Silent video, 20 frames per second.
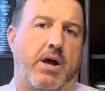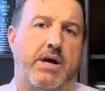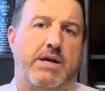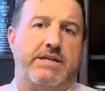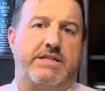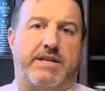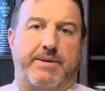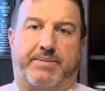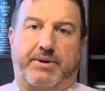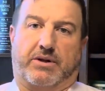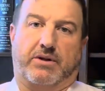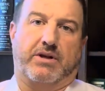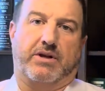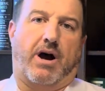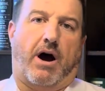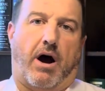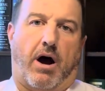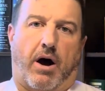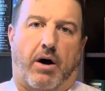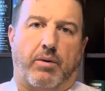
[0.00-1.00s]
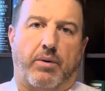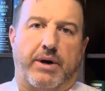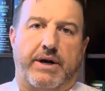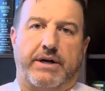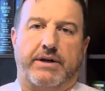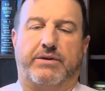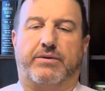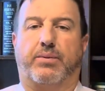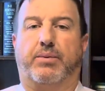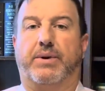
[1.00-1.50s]
Typically,
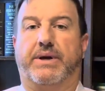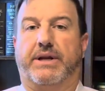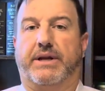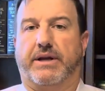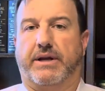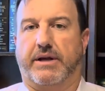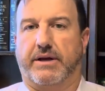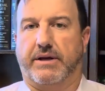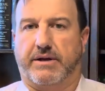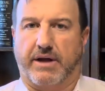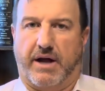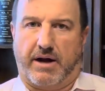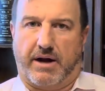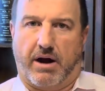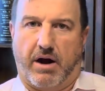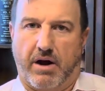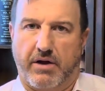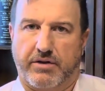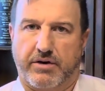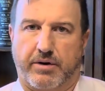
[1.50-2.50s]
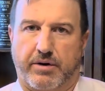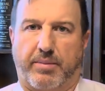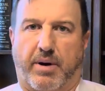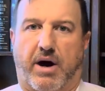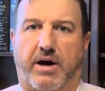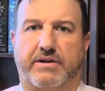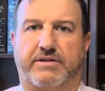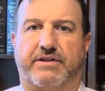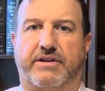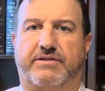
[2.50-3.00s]
always we need that other
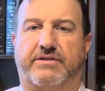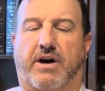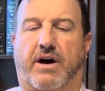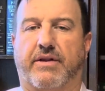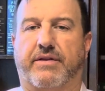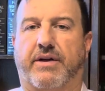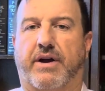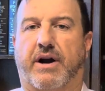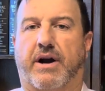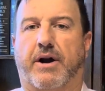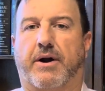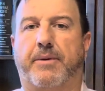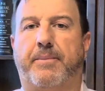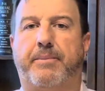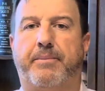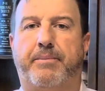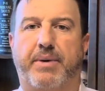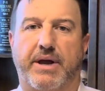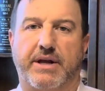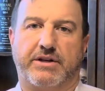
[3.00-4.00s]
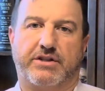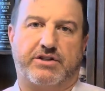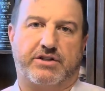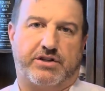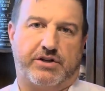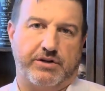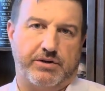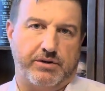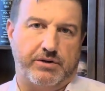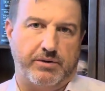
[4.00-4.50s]
box that's on there. Page
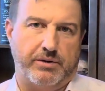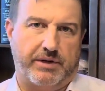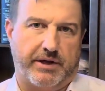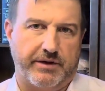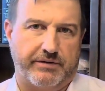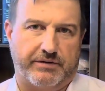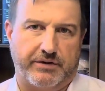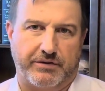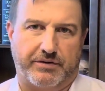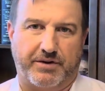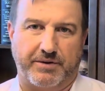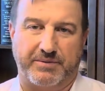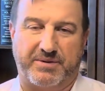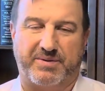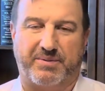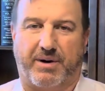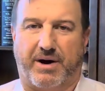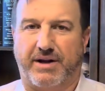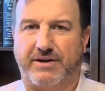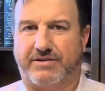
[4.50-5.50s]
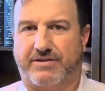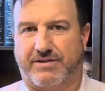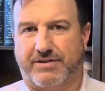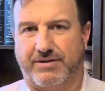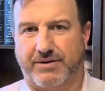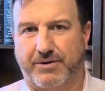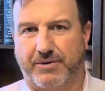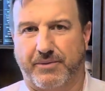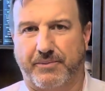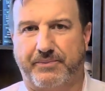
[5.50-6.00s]
2 gives you some spots
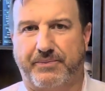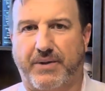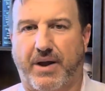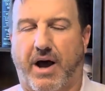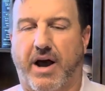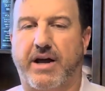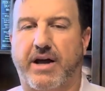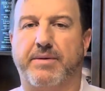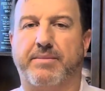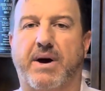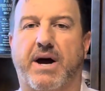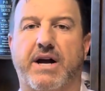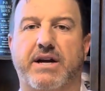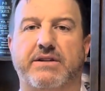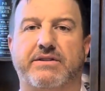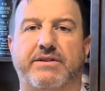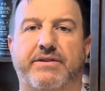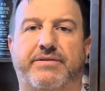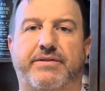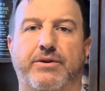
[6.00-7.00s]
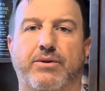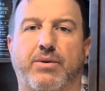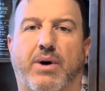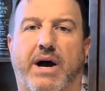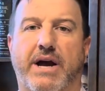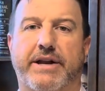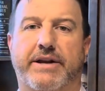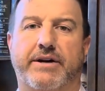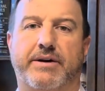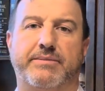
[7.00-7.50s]
to itemize a few
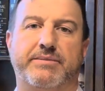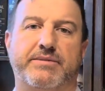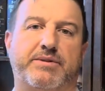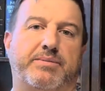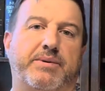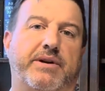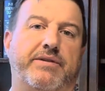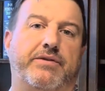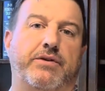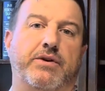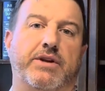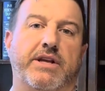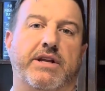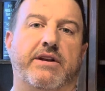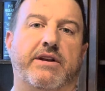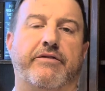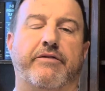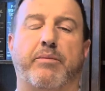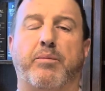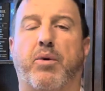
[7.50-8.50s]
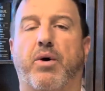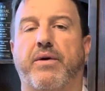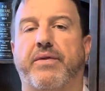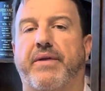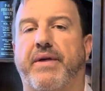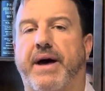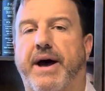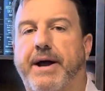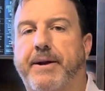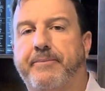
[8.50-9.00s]
items, but if you need even more than
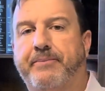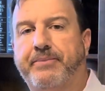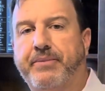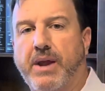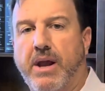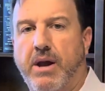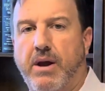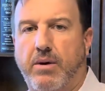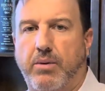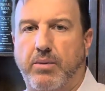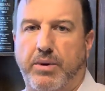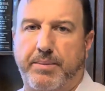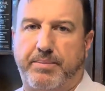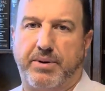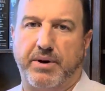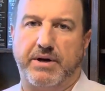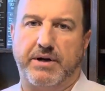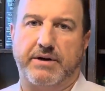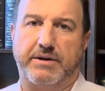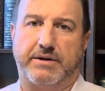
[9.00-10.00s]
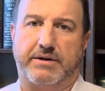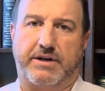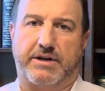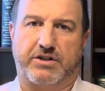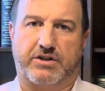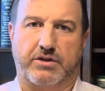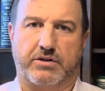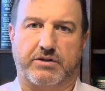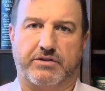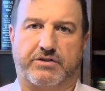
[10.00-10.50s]
that, we put an
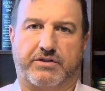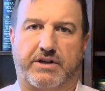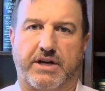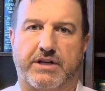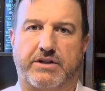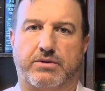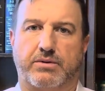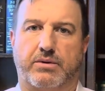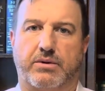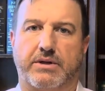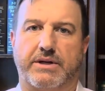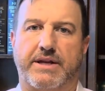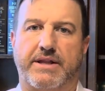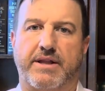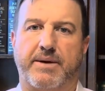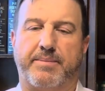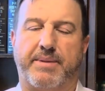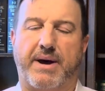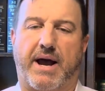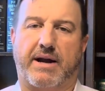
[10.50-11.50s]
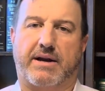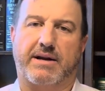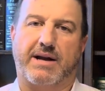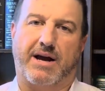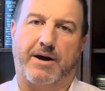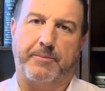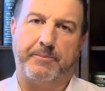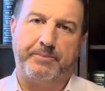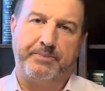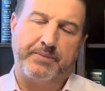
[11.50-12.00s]
additional schedule in the back. Now,